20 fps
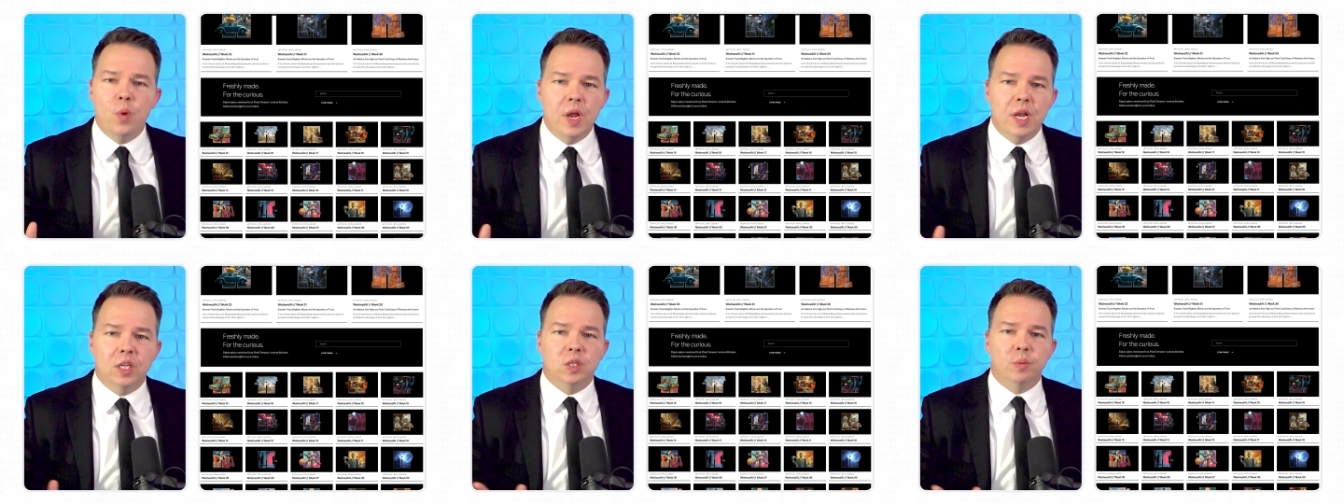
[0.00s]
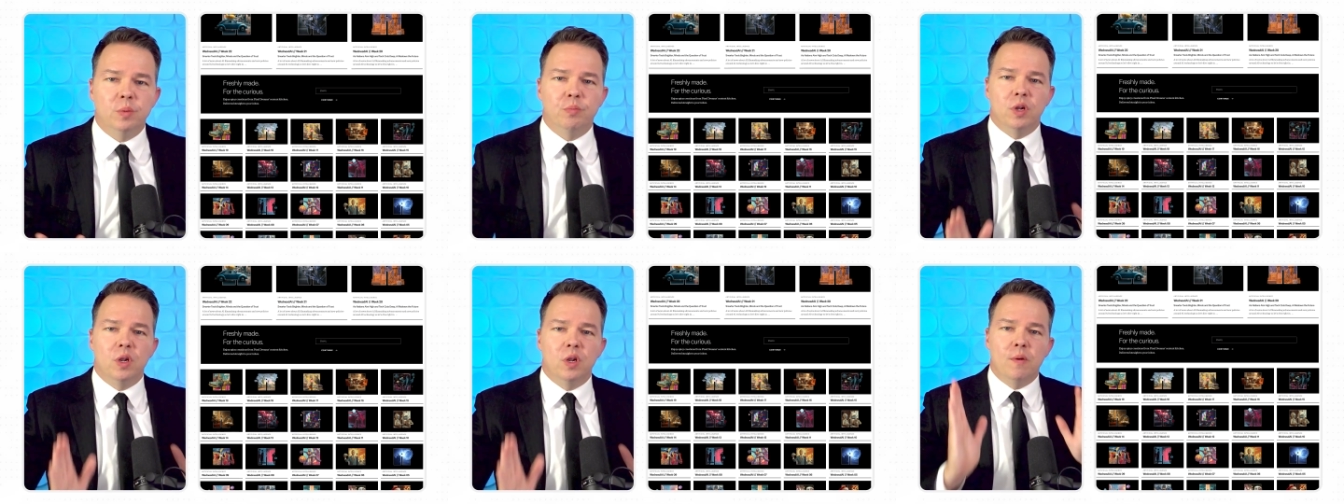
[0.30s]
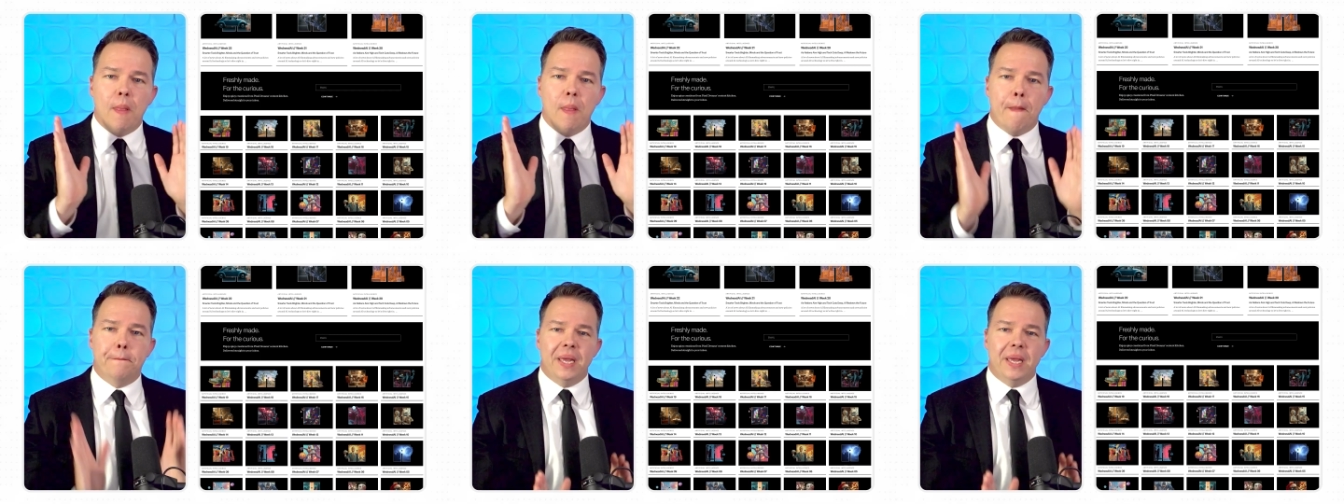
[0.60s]
to bring you the
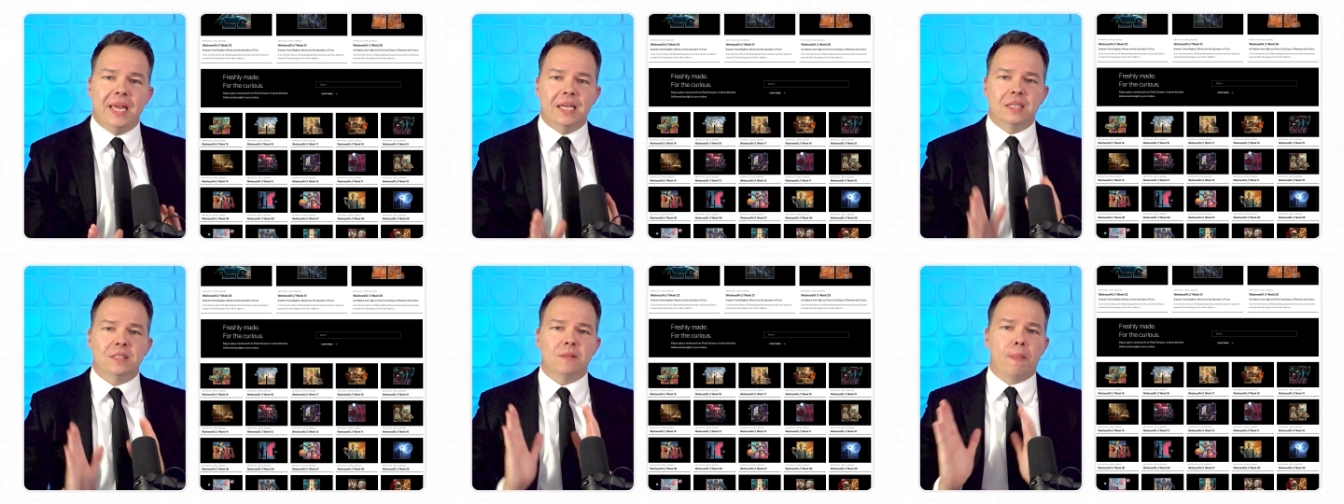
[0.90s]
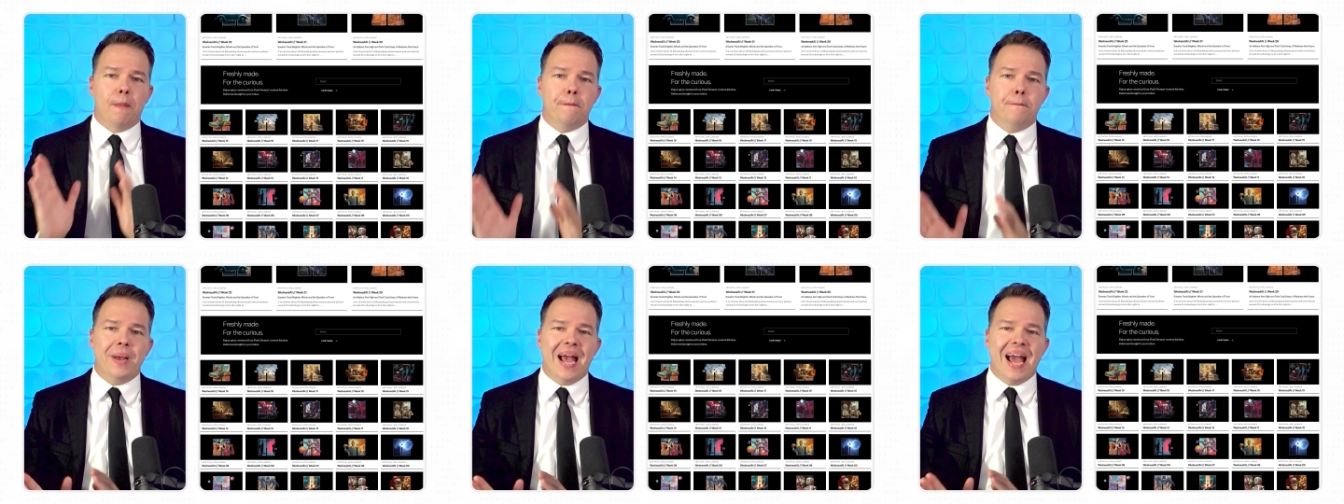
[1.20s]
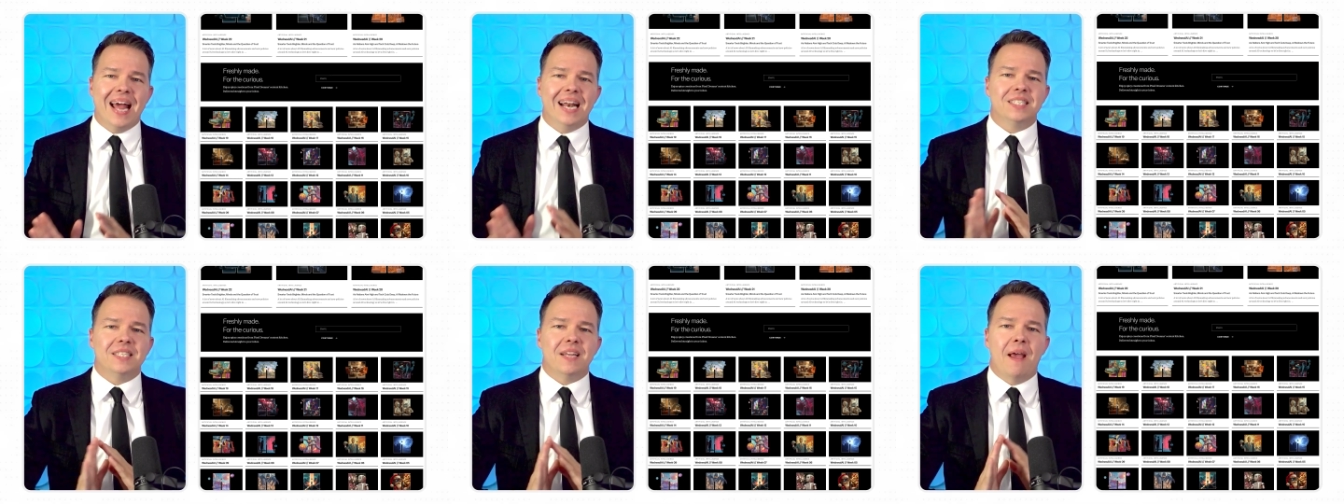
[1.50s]
biggest, the
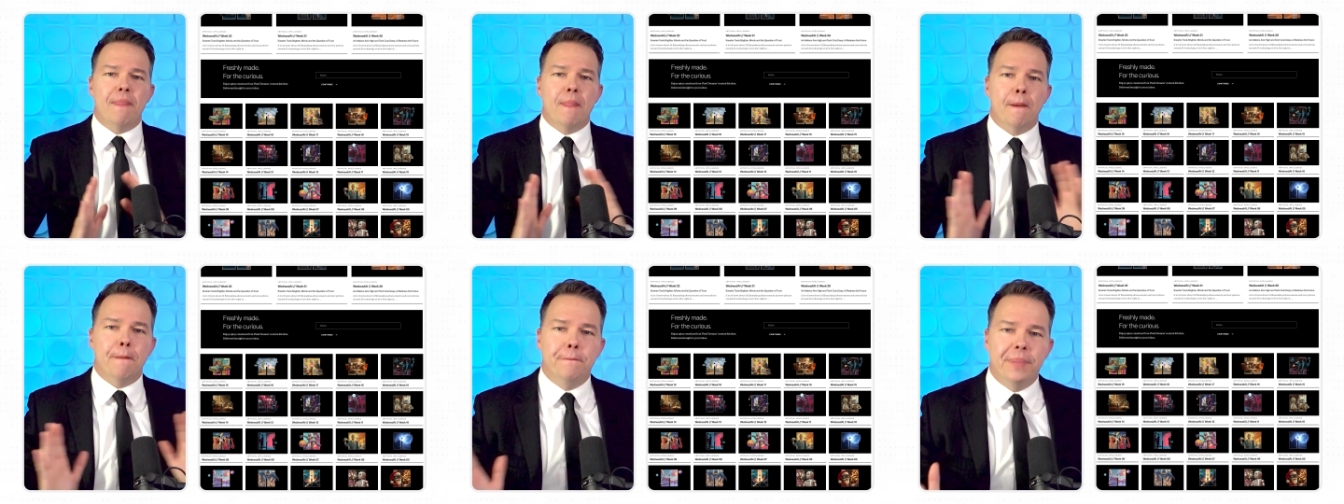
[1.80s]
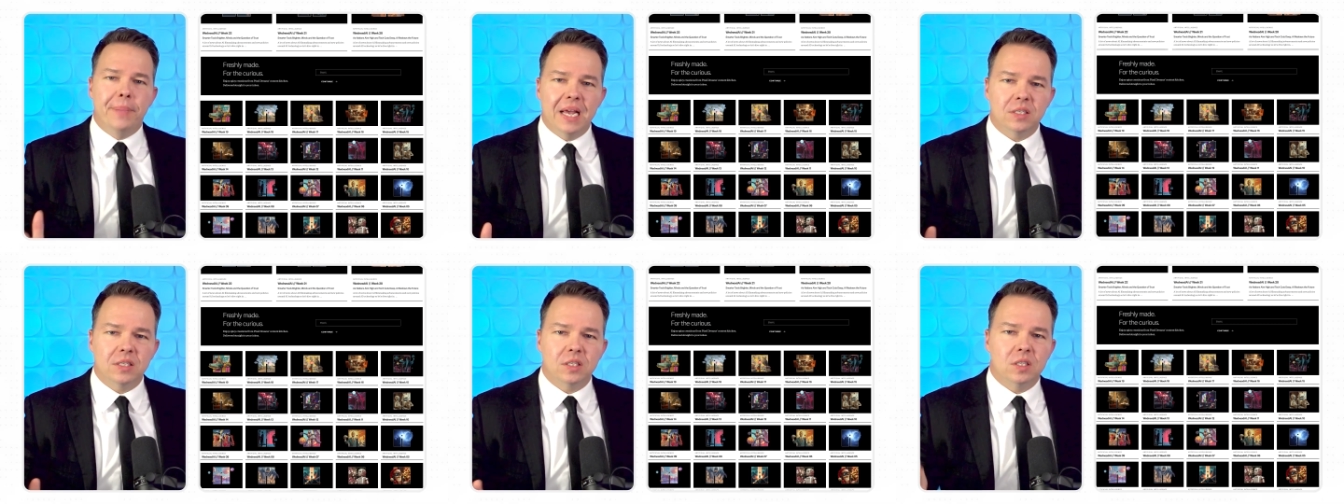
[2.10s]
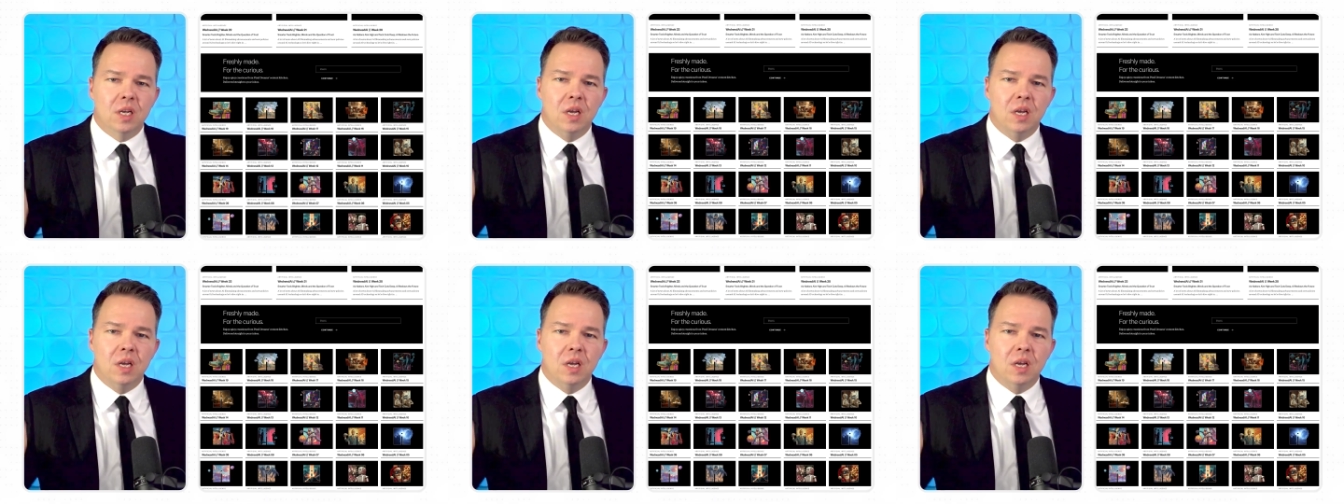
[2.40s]
baddest, and the best